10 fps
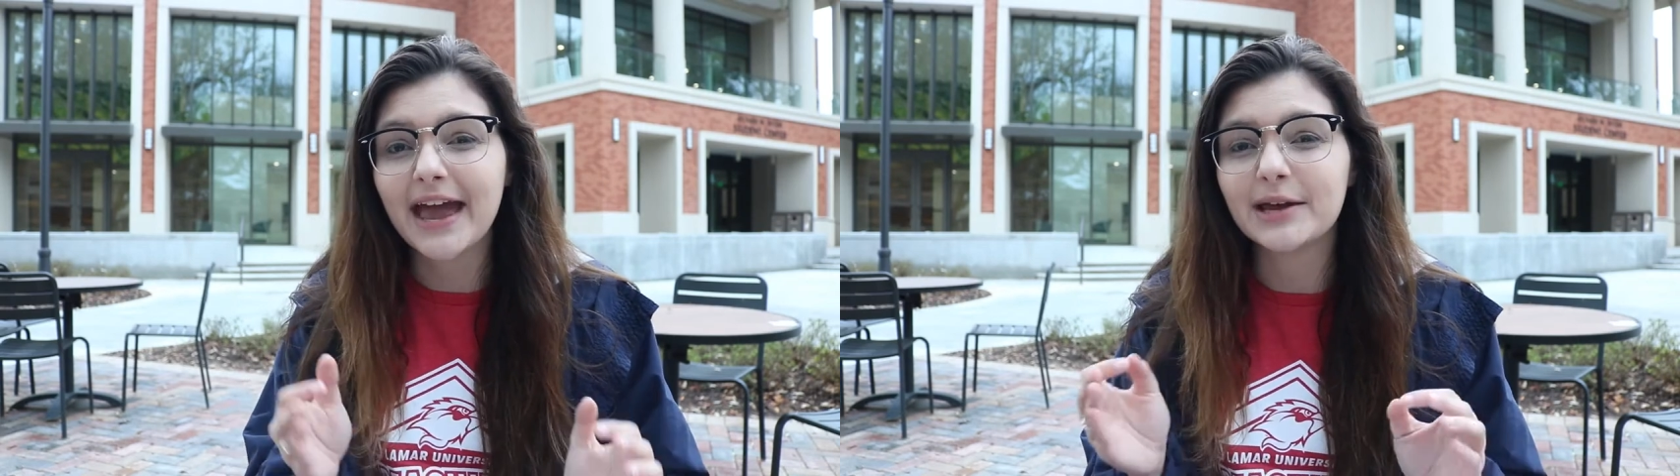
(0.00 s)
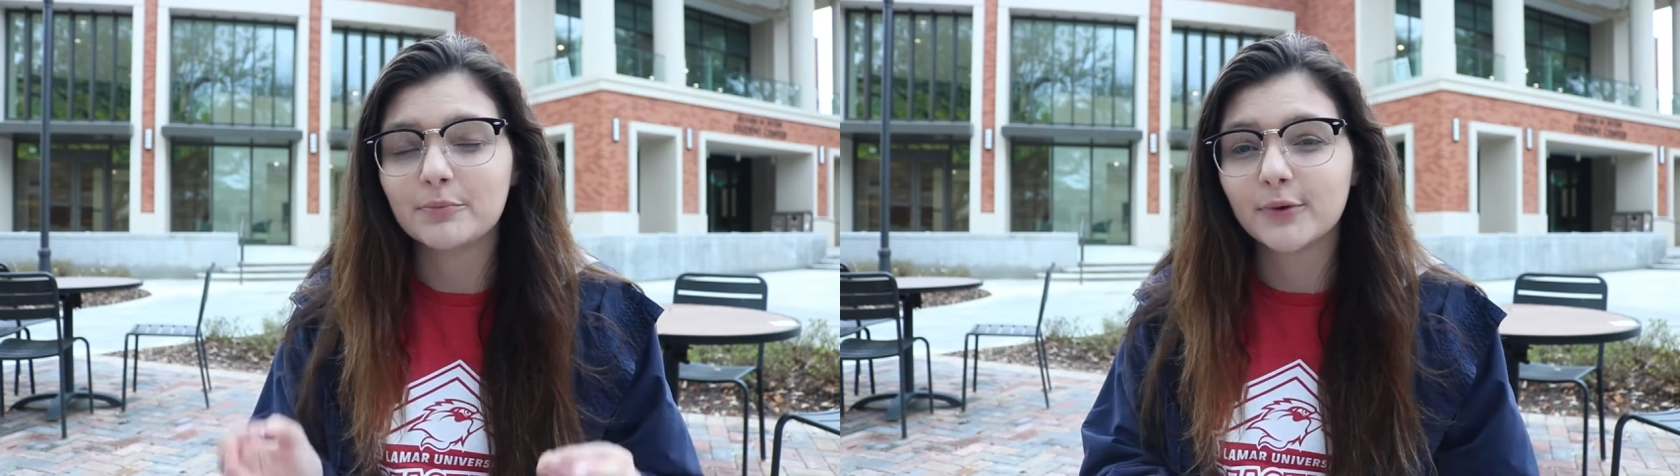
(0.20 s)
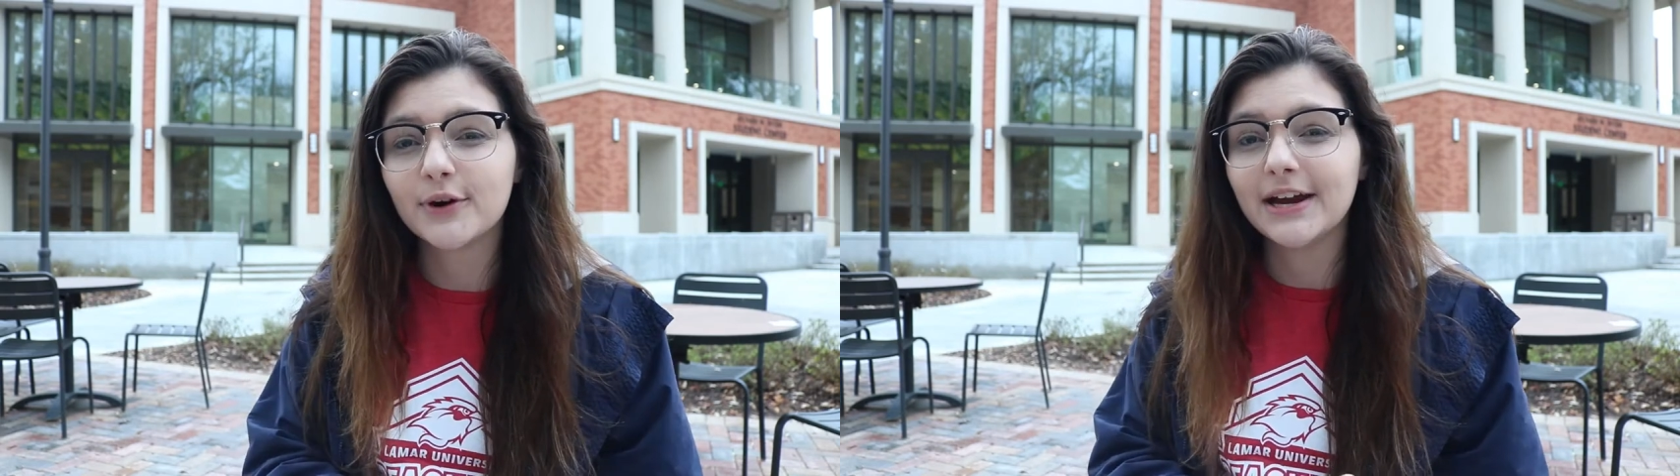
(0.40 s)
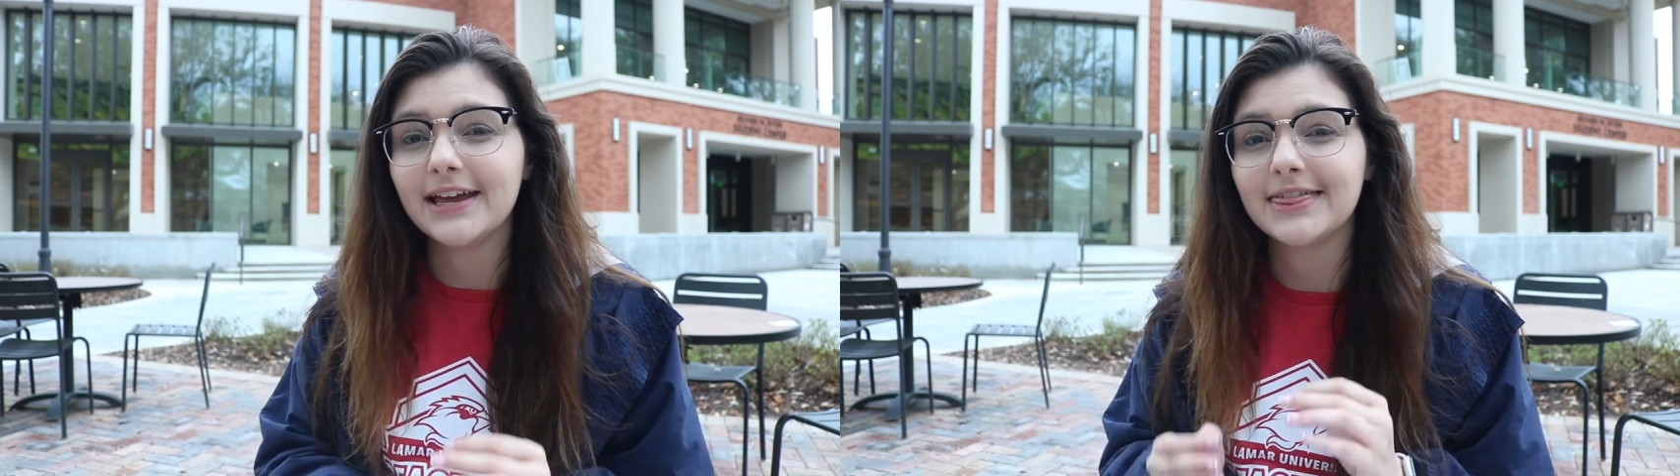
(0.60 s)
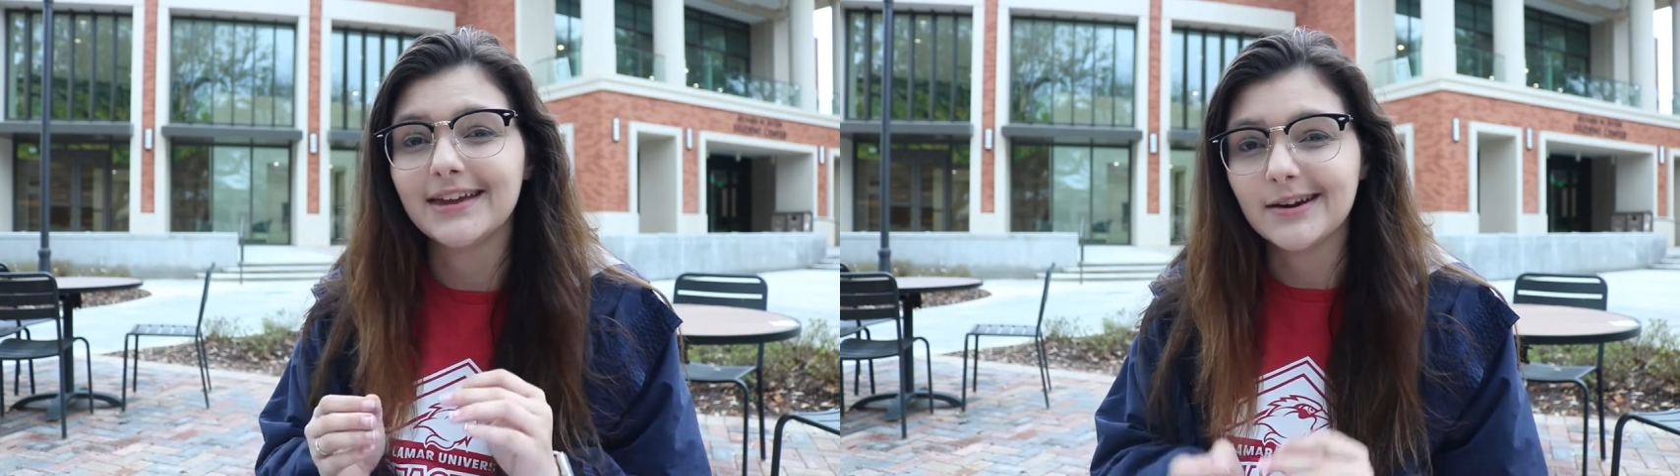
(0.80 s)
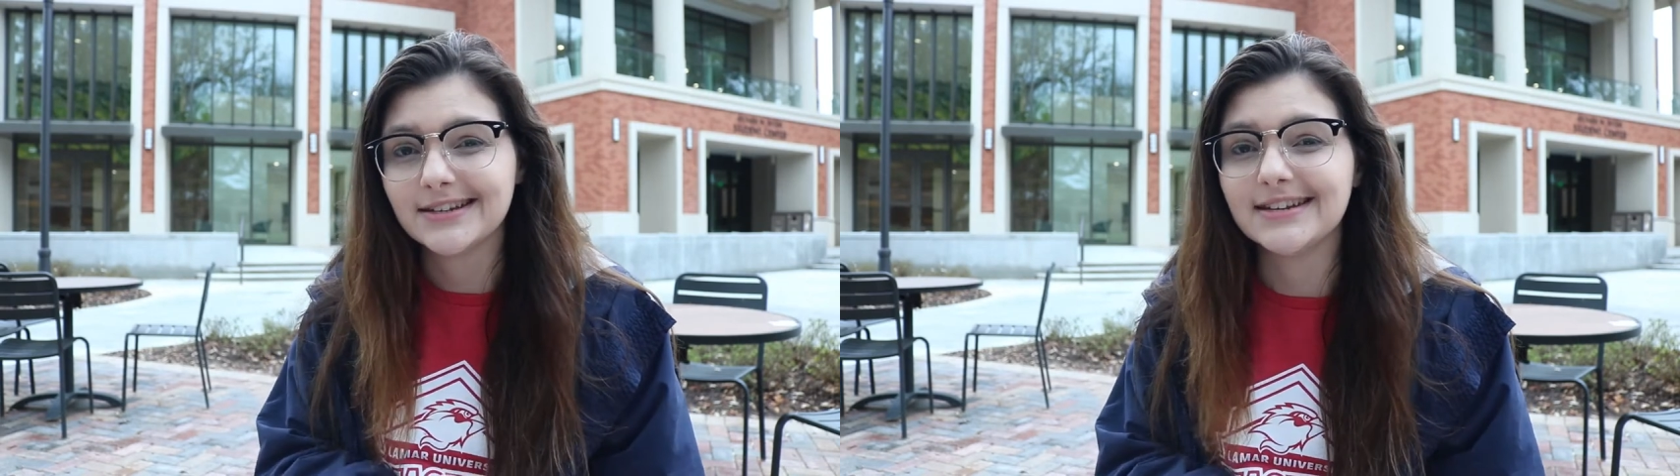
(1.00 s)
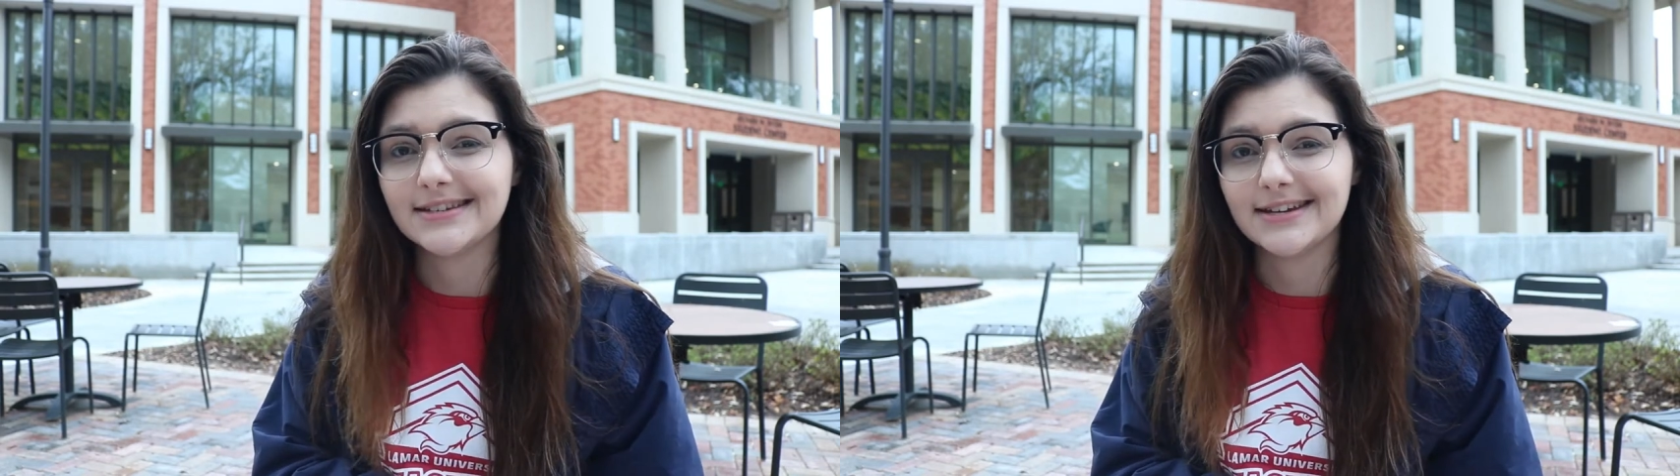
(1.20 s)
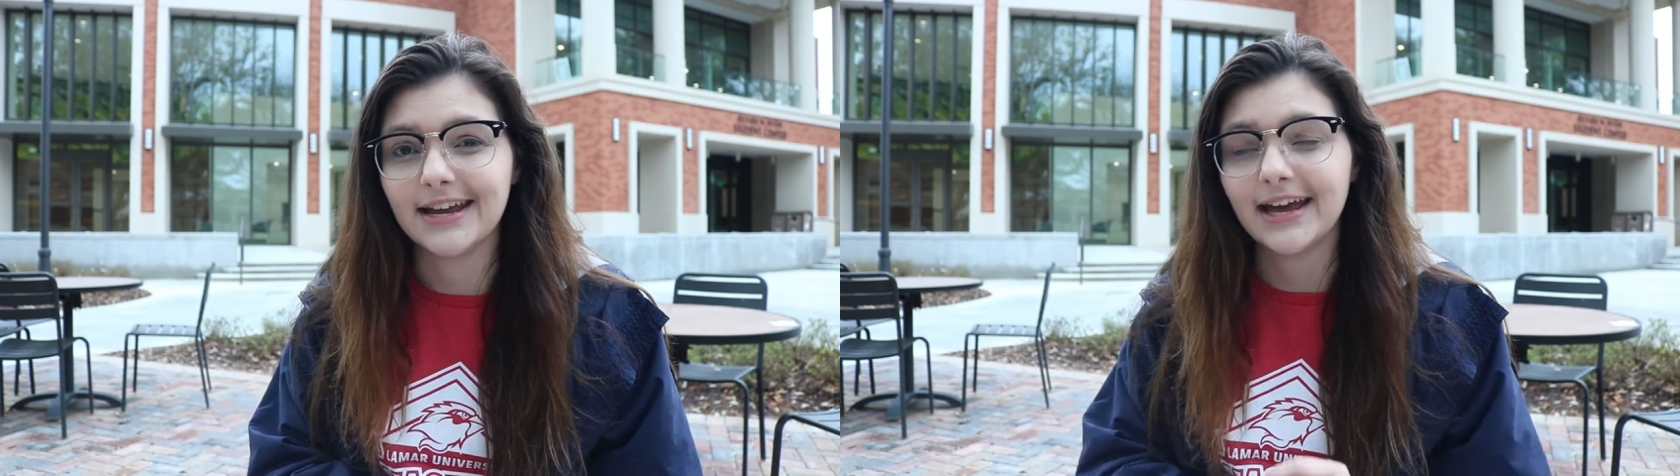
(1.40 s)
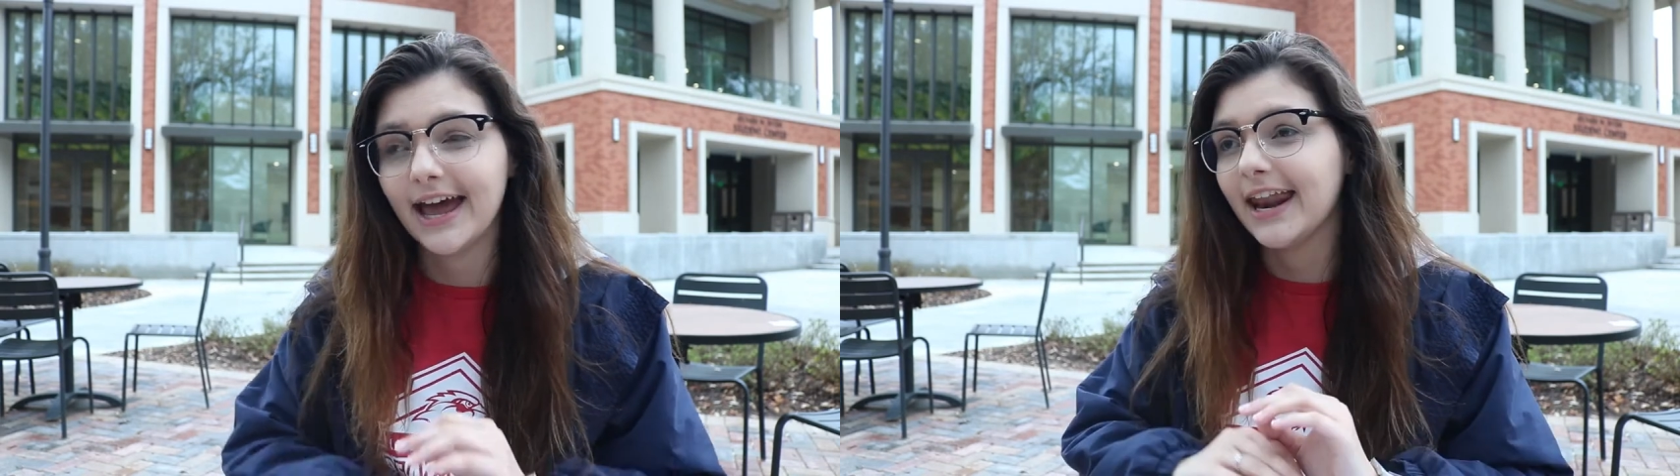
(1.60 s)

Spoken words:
and breathe Disney,